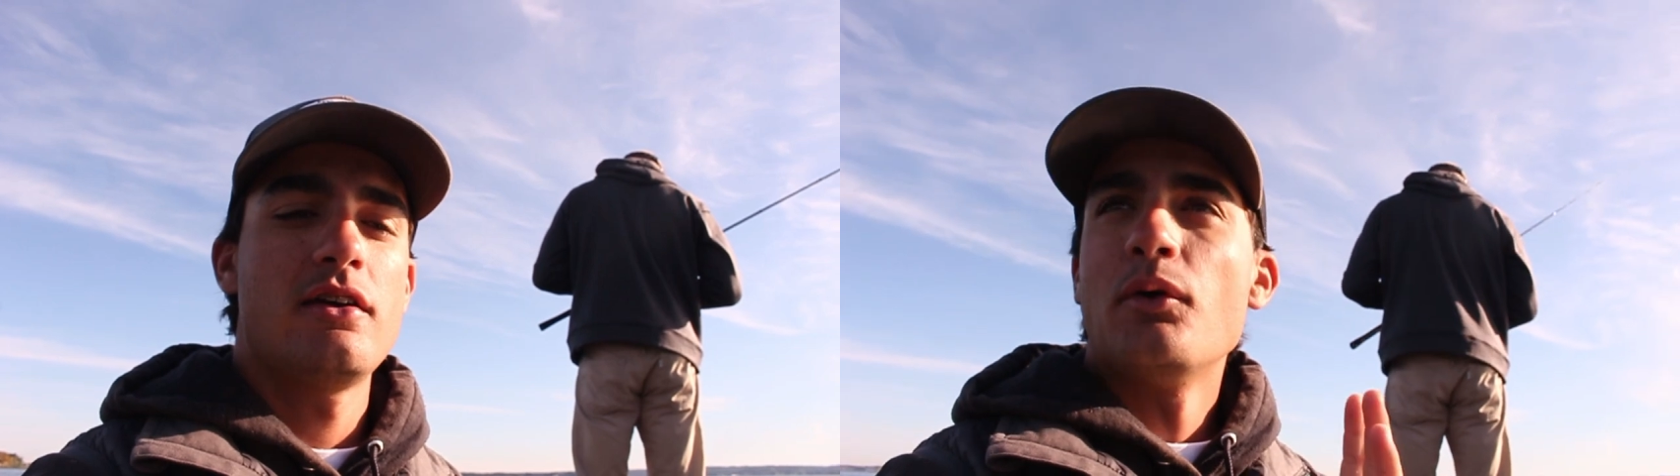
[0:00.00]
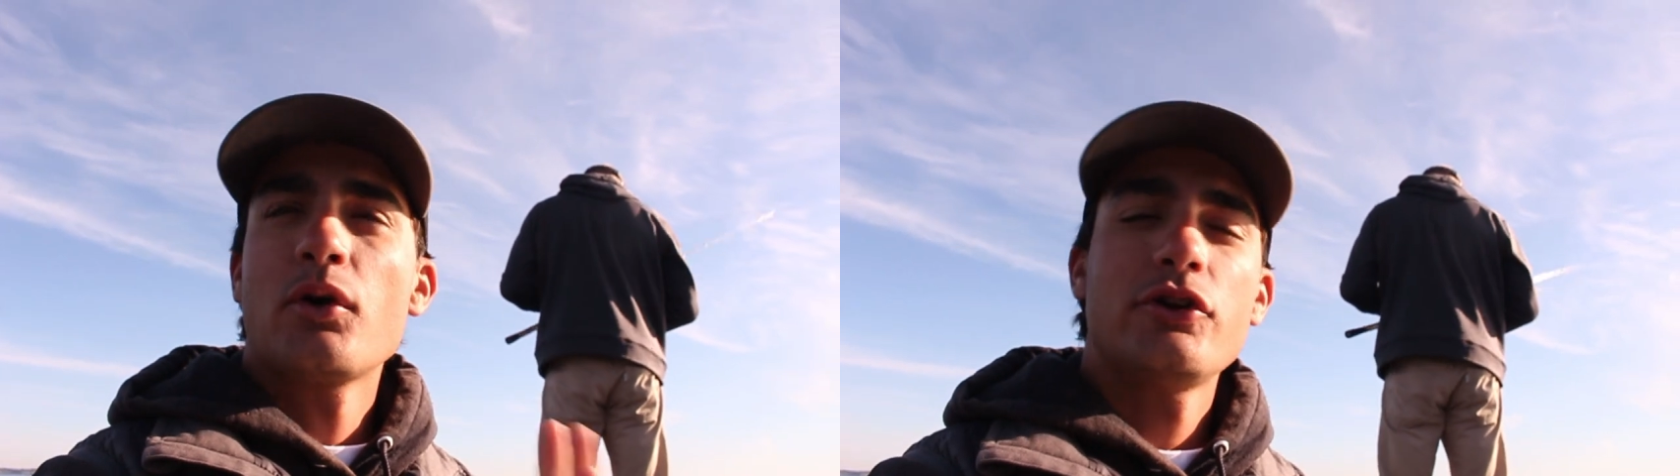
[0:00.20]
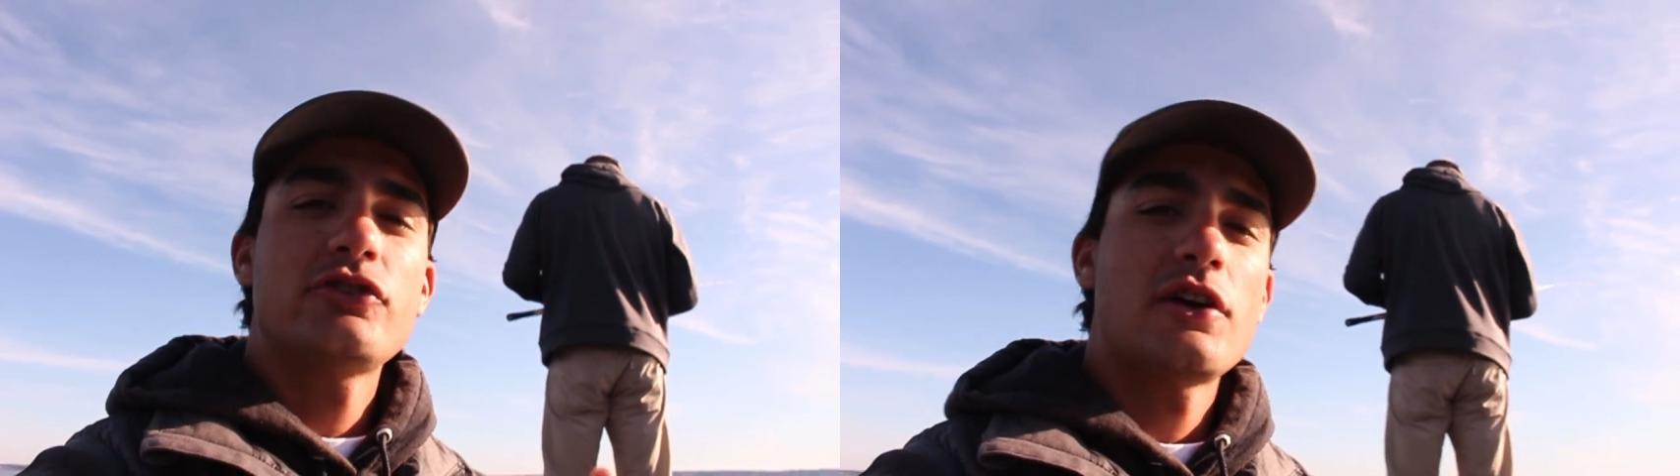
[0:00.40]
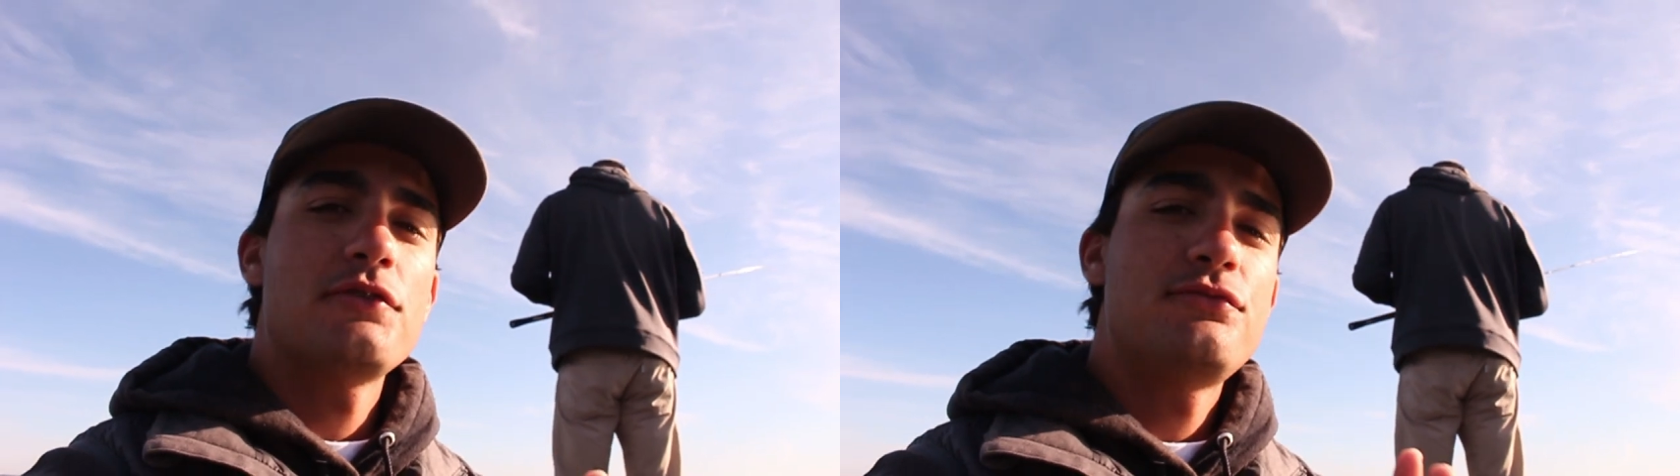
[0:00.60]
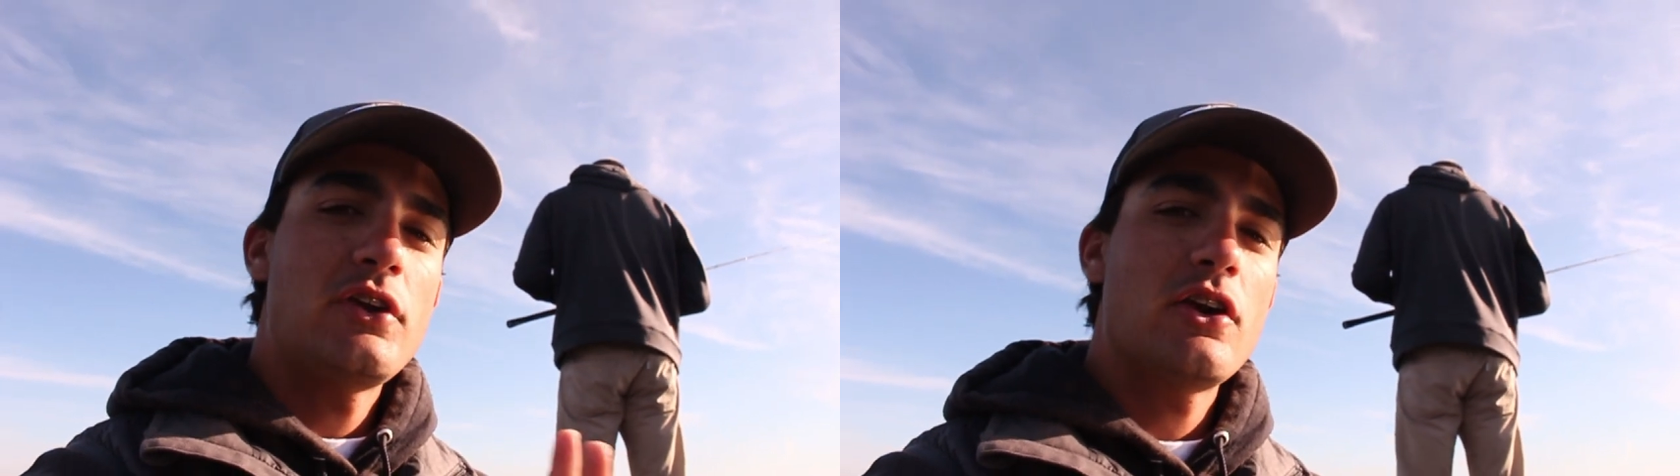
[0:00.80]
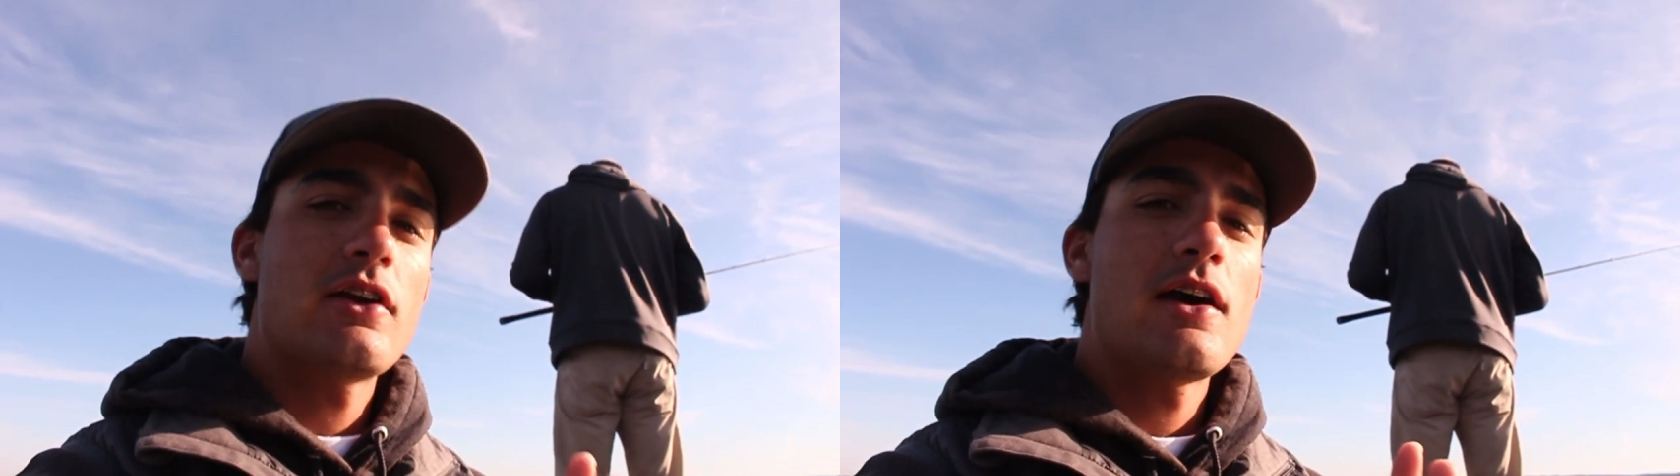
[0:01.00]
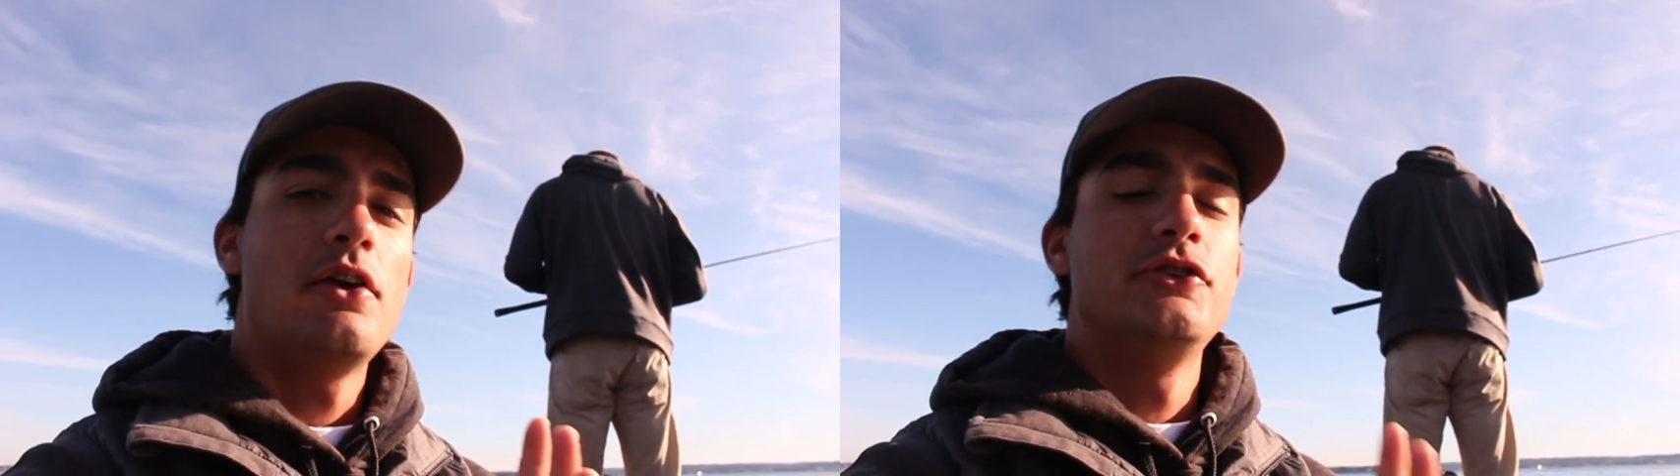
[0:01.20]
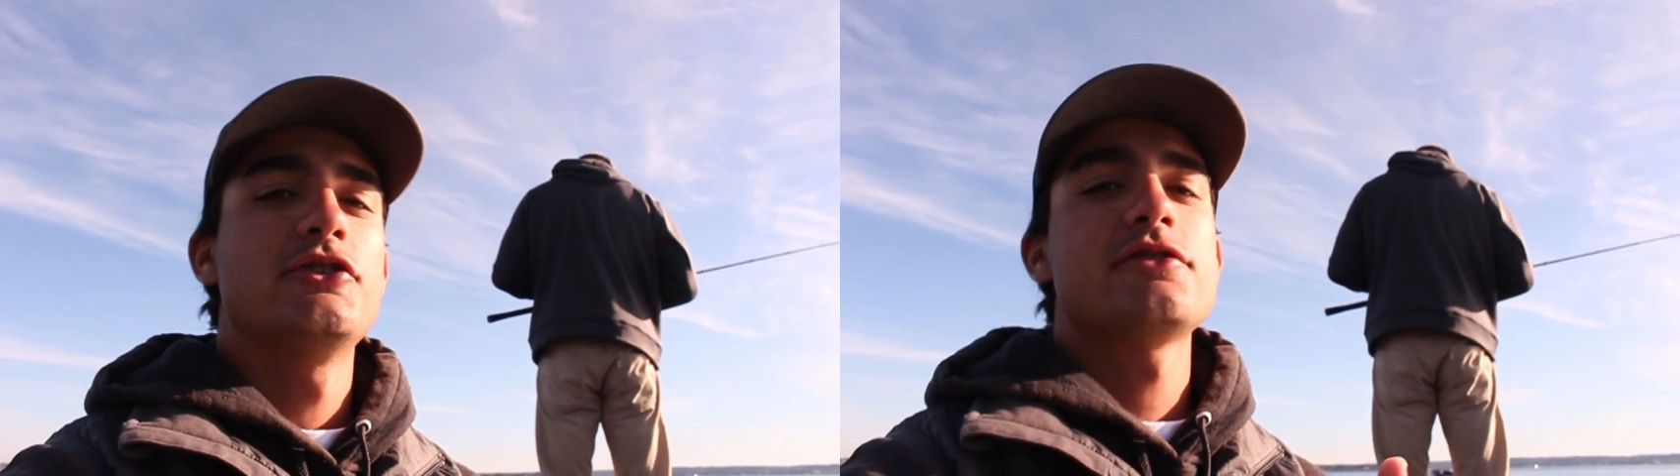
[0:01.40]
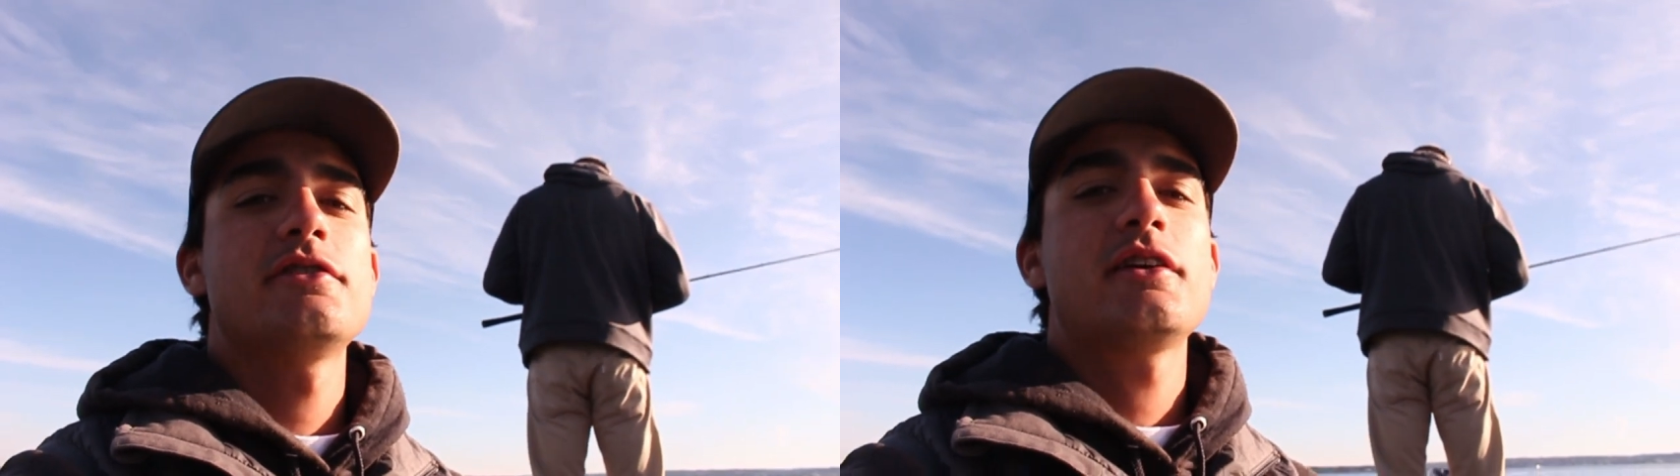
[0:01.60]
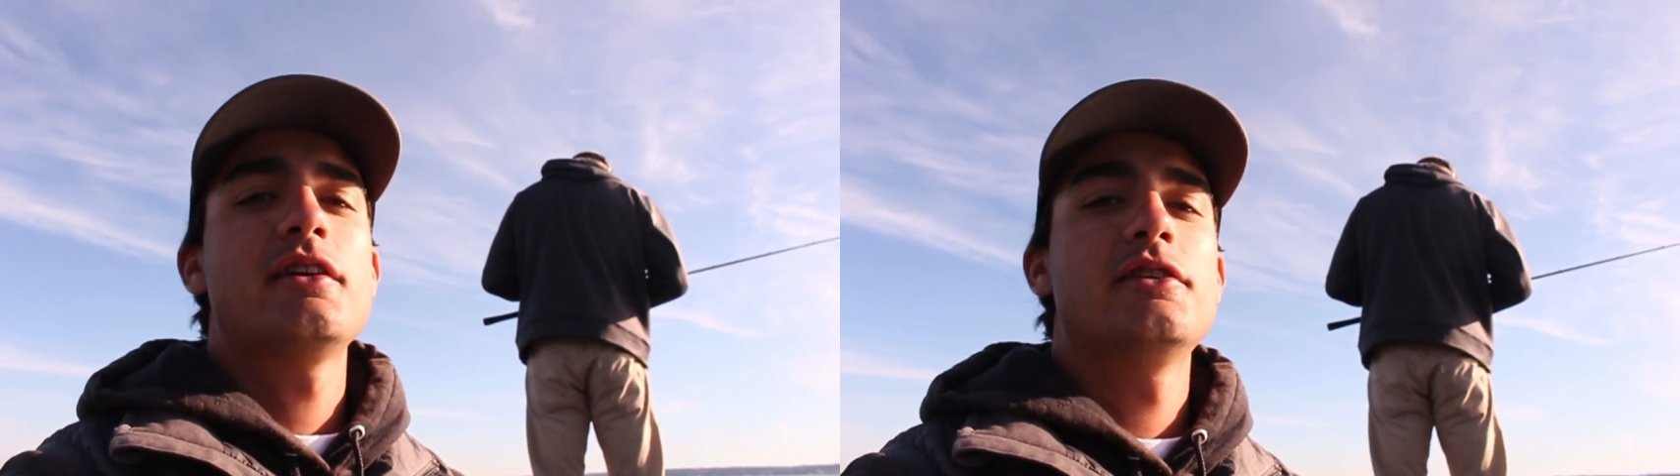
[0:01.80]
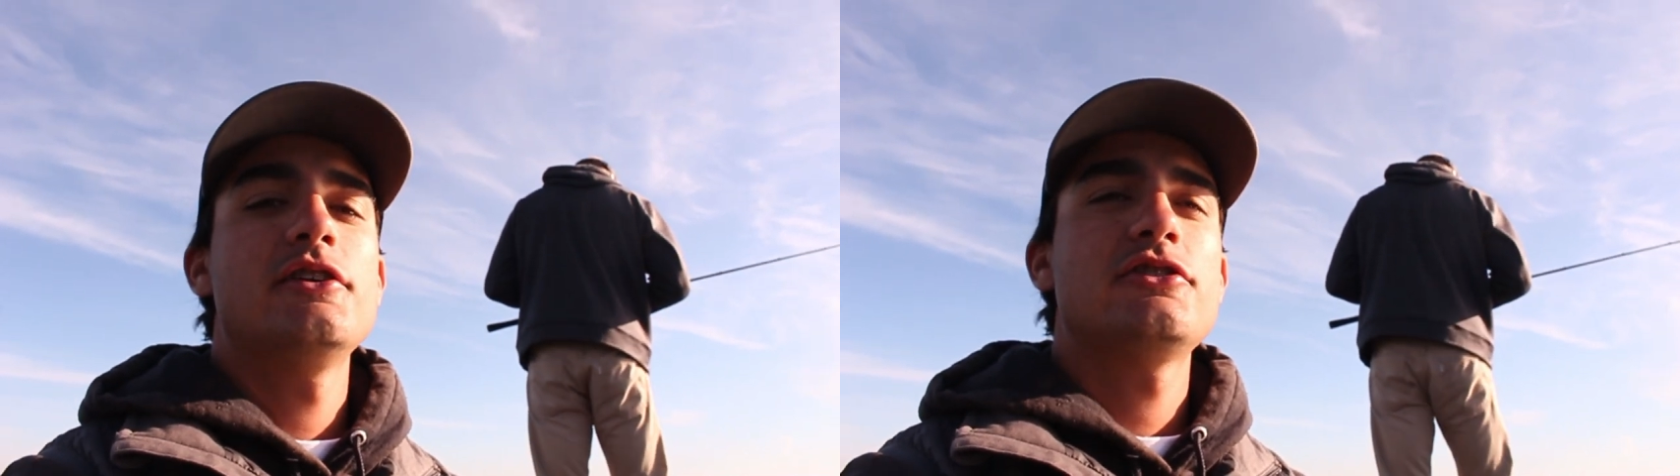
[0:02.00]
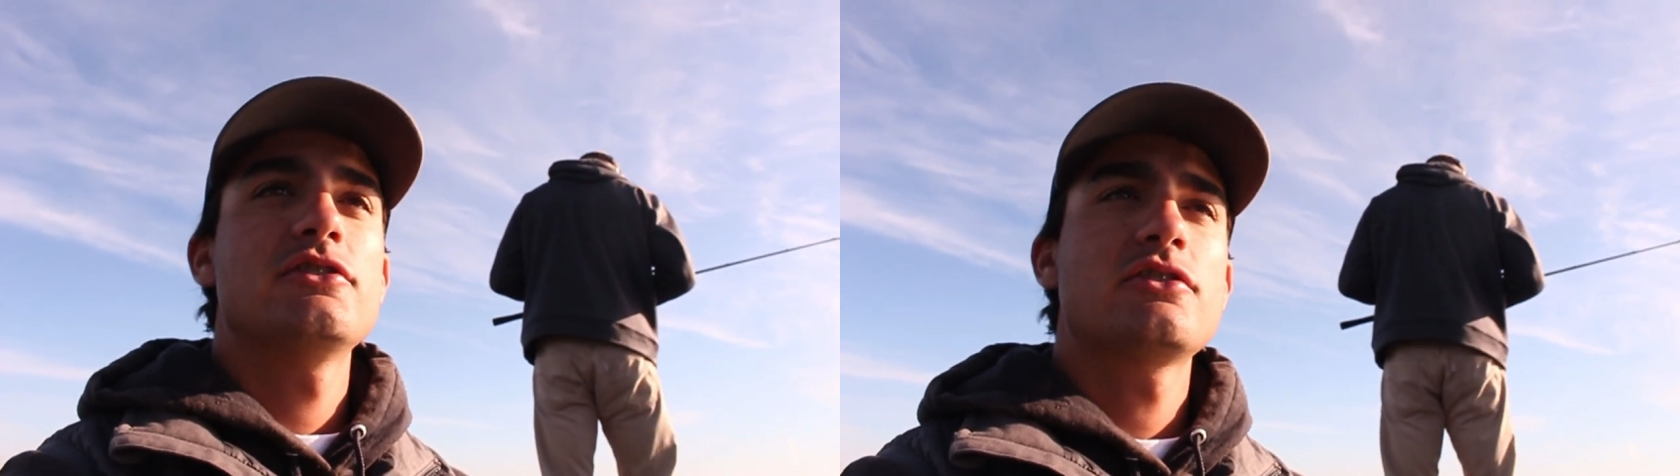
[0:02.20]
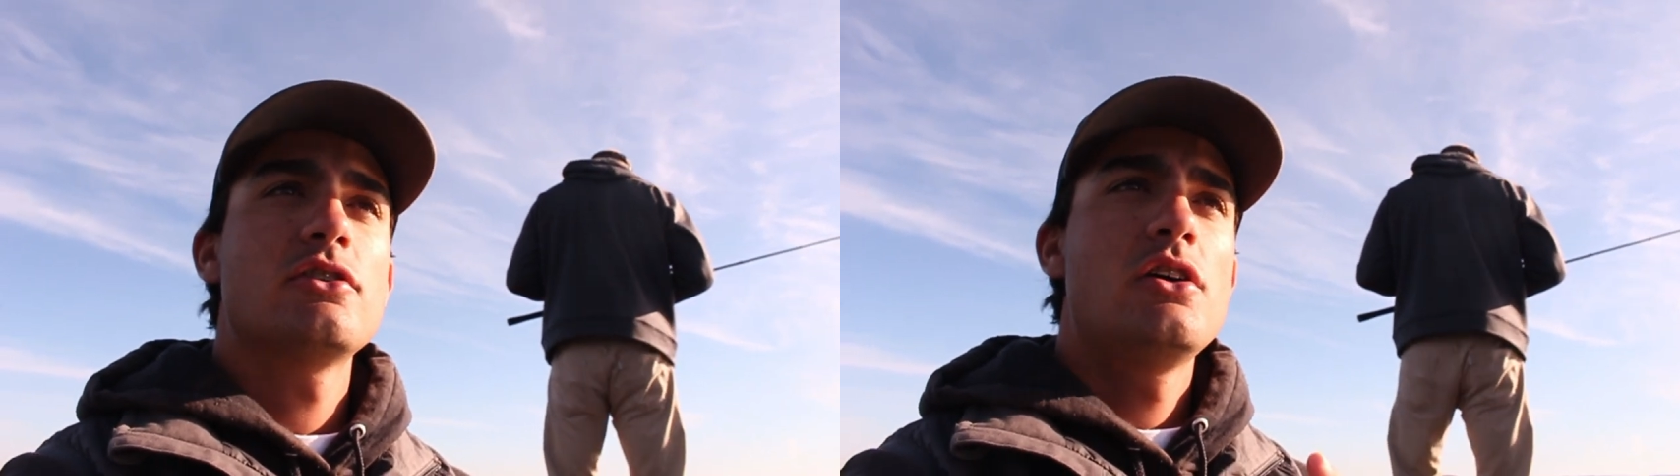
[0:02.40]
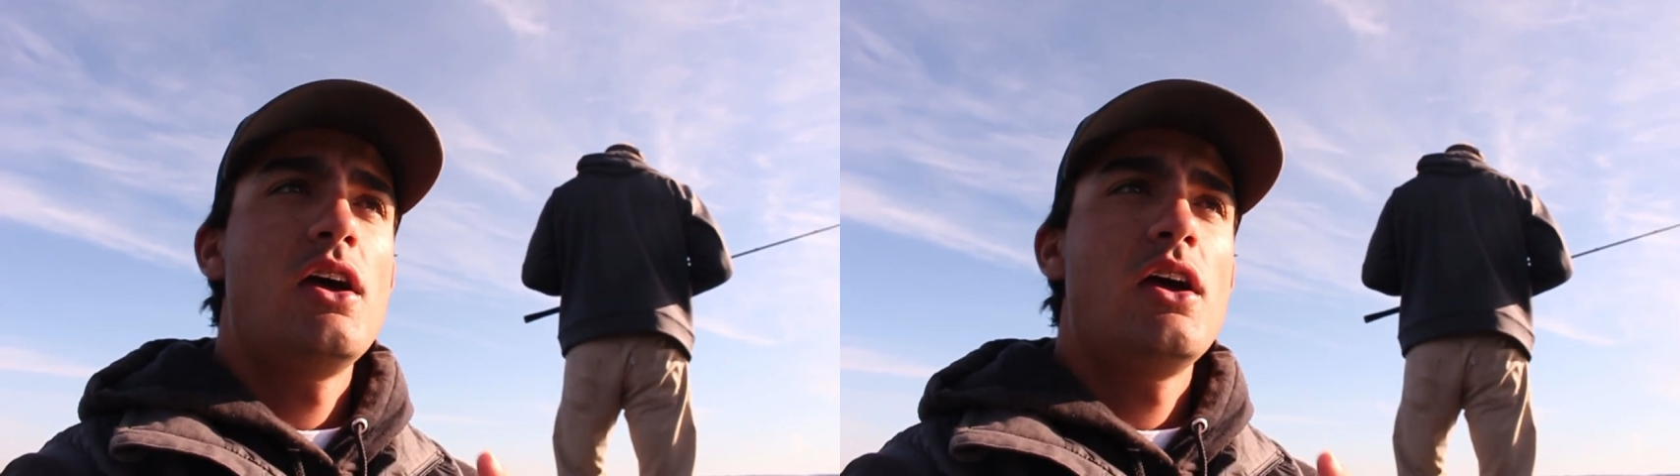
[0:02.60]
Uh, we're gonna try to figure it out, adjust the conditions.